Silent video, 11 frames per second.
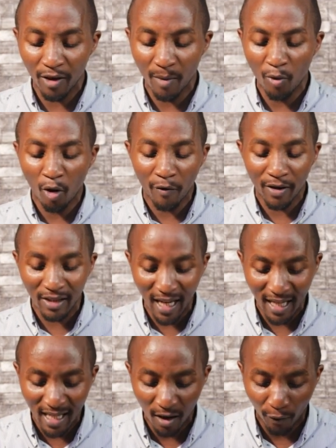in the book of
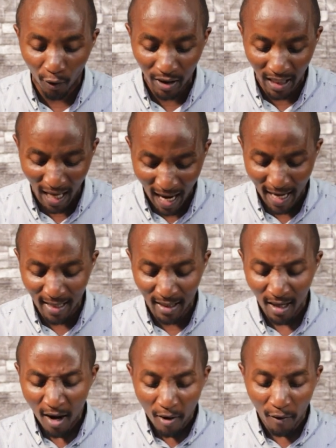Ezekiel forty-eight,